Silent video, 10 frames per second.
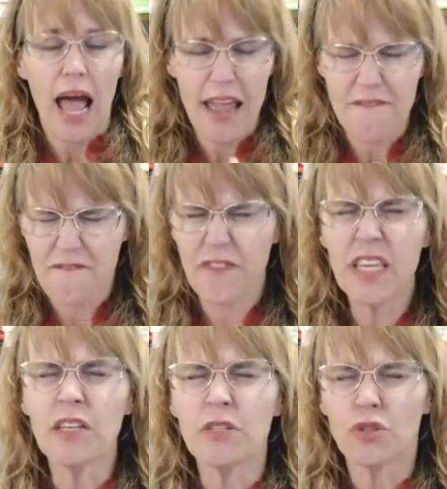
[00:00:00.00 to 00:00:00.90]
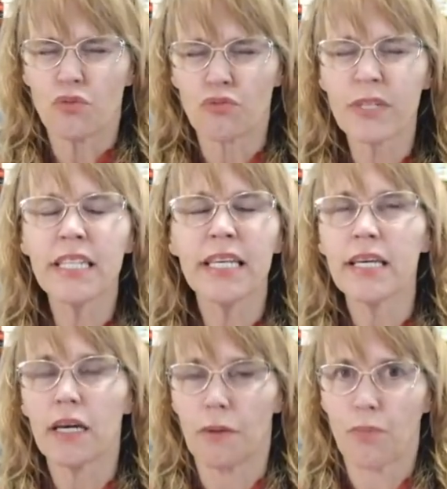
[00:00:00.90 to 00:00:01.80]
it feels
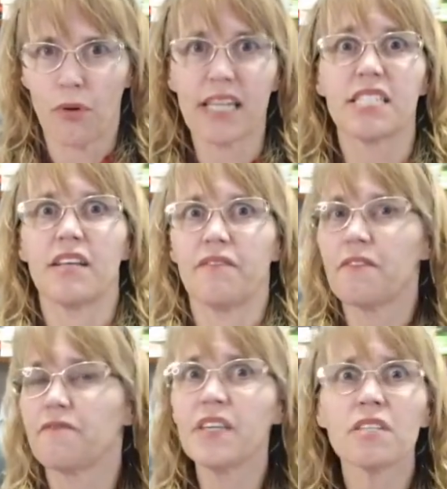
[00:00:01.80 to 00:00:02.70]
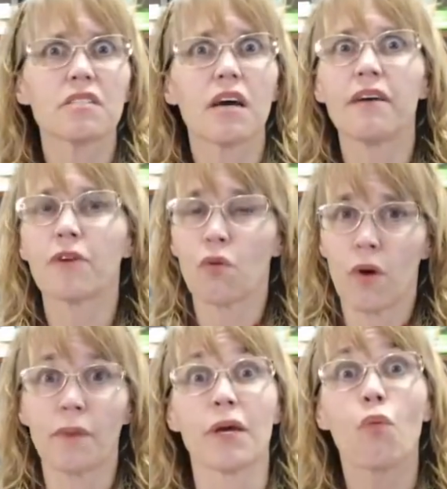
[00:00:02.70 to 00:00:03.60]
really oppressive. It feels
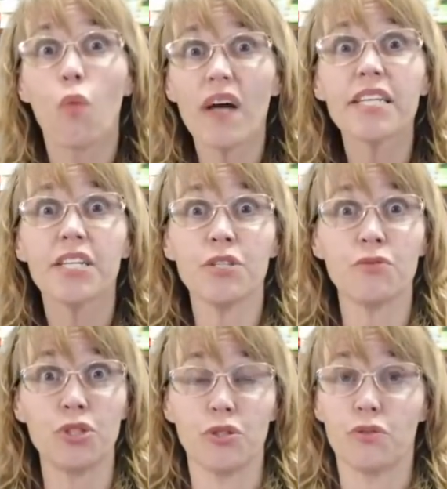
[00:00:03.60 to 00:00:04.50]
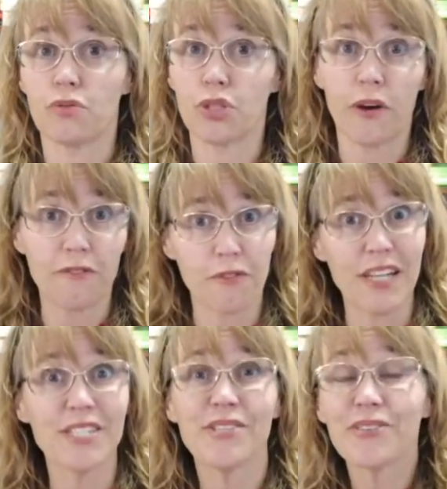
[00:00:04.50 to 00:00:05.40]
overwhelming. What can you do? Do you have
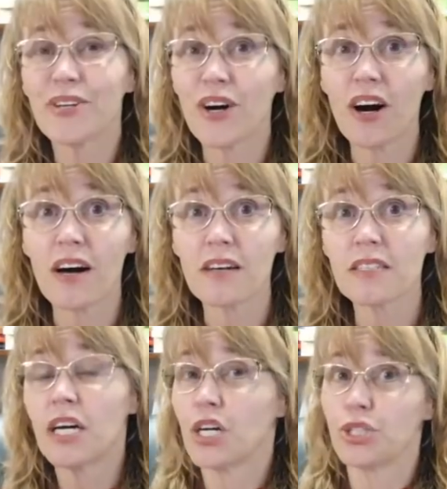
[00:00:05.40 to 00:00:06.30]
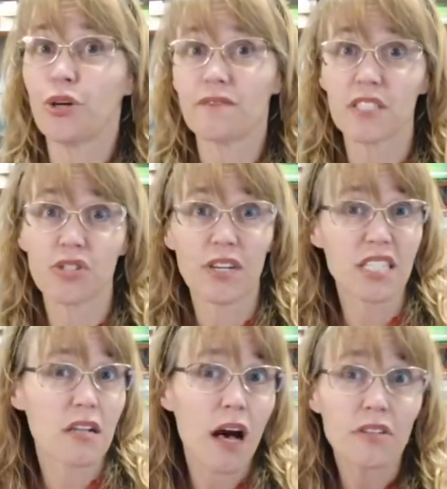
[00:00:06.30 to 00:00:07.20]
friends you can call? Do you have
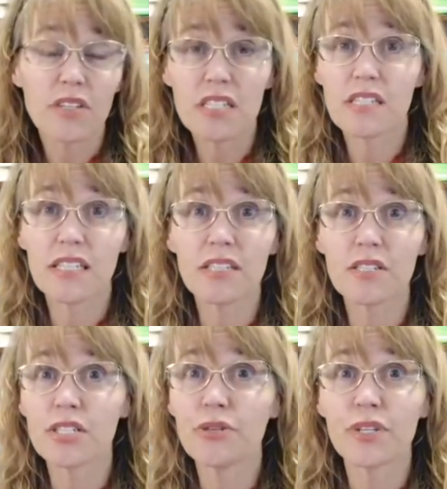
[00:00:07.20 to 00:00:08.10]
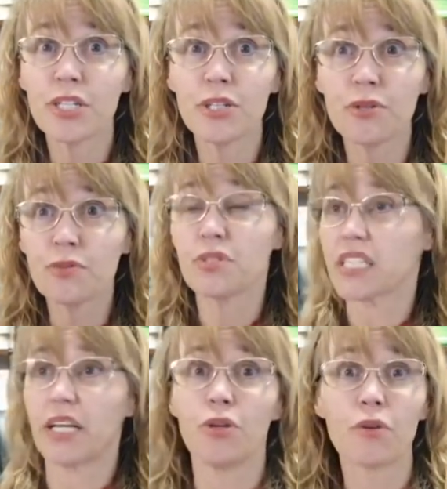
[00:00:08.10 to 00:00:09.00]
distress tolerance skills you can use?
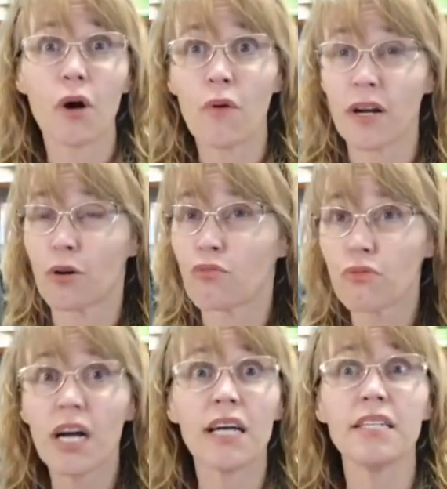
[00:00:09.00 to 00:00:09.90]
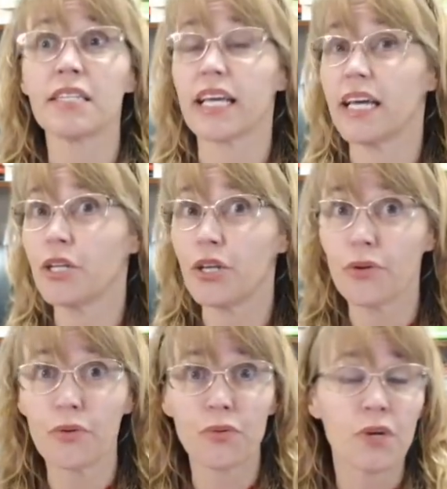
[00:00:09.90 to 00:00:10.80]
Can you go on a run? Can
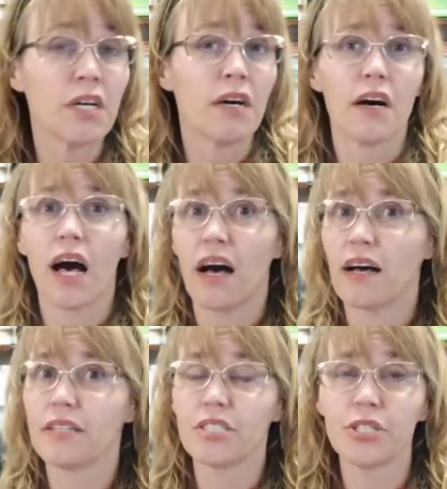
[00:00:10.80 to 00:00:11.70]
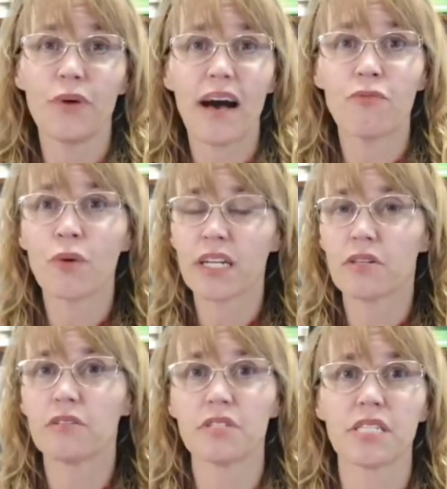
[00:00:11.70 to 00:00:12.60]
you, uh, do you have one of
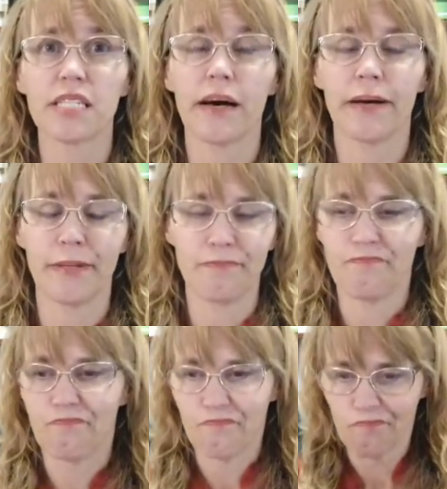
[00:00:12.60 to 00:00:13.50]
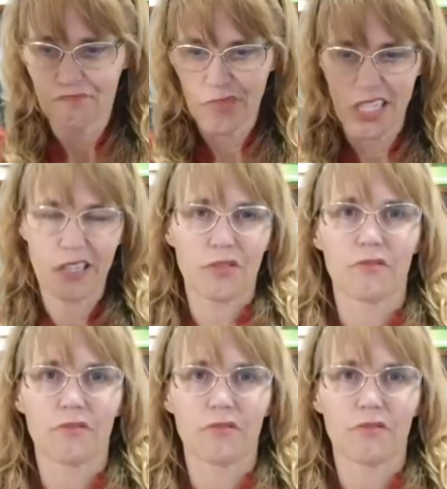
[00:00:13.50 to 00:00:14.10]
those, um, you know,